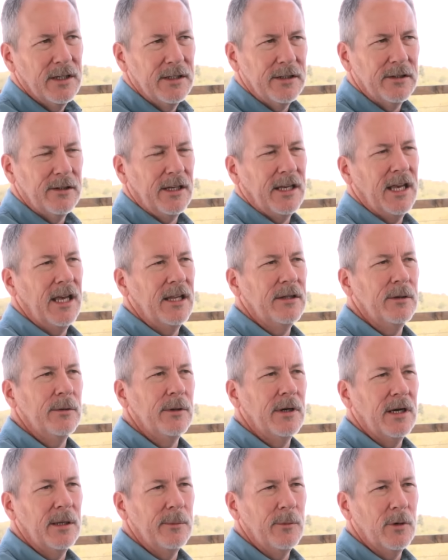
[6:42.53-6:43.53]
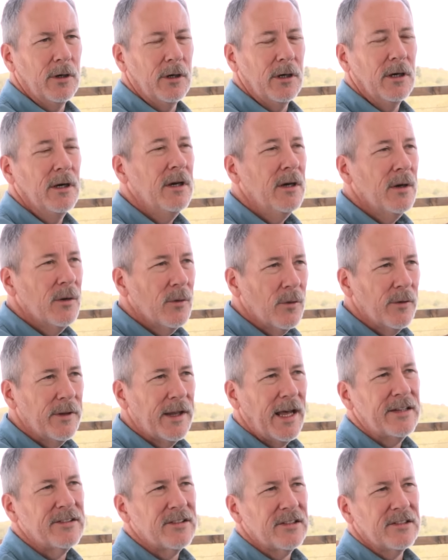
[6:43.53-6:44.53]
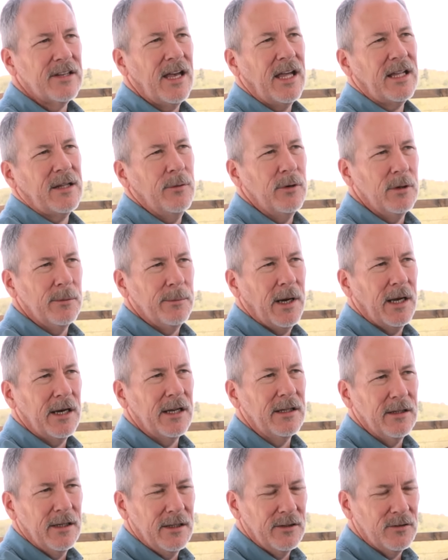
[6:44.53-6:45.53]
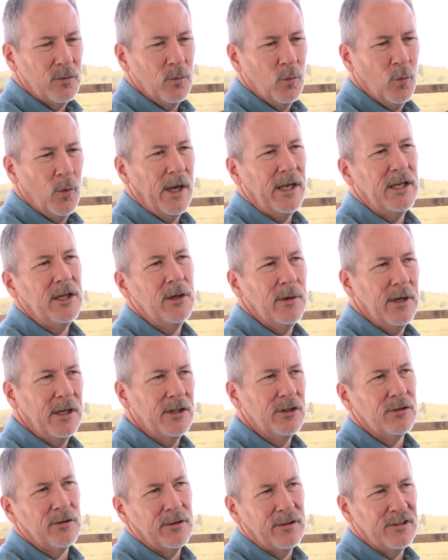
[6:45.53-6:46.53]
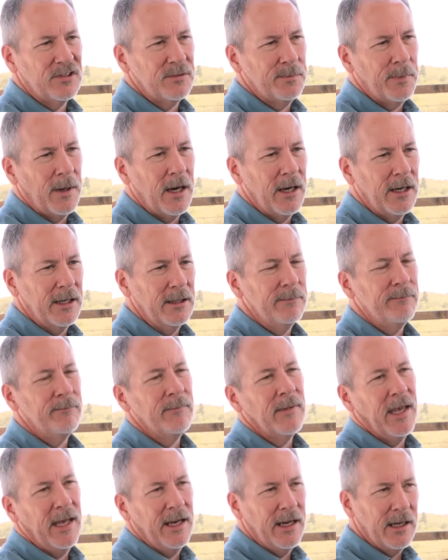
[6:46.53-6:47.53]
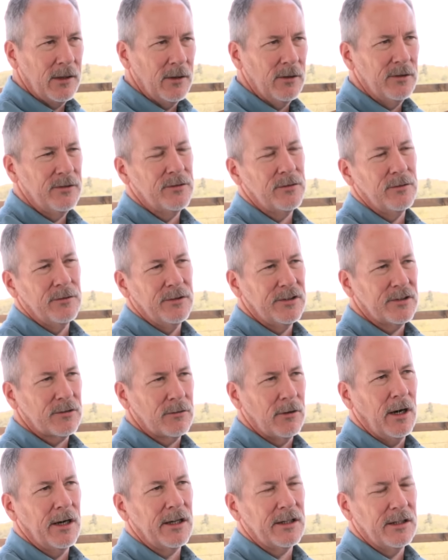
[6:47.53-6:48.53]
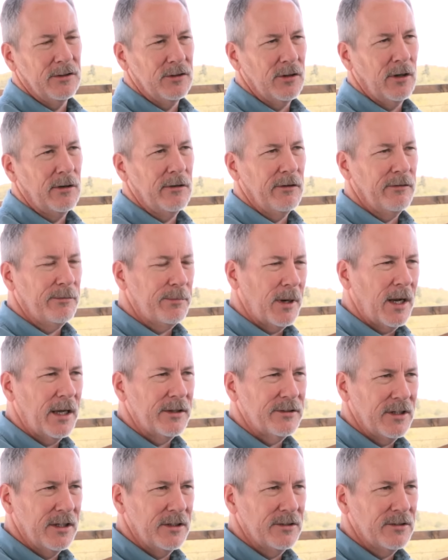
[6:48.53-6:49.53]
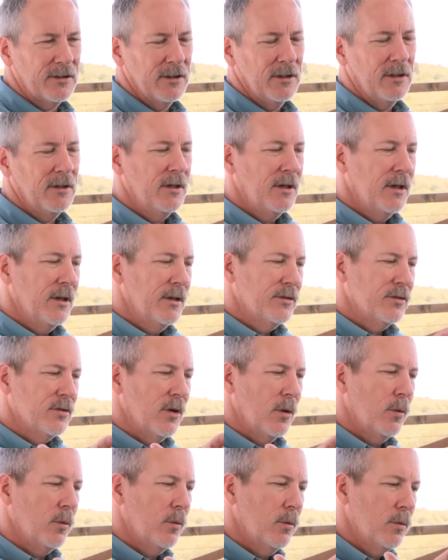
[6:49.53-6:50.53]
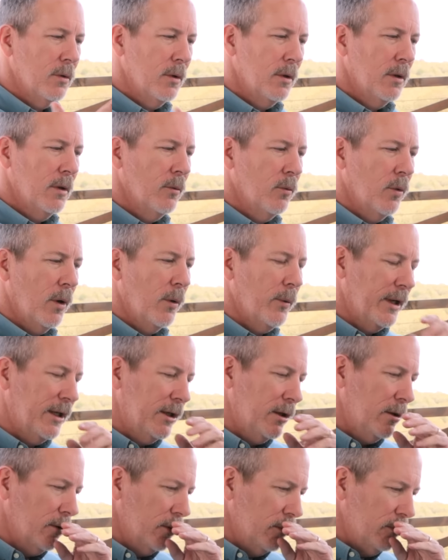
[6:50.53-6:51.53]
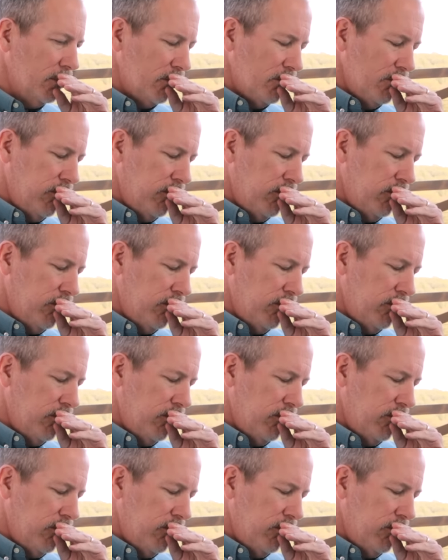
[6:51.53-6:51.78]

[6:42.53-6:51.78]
until you can't do it anymore. Well, that's exactly what your body does when you injure the spine, and it goes through this chronic degenerative process. So what we do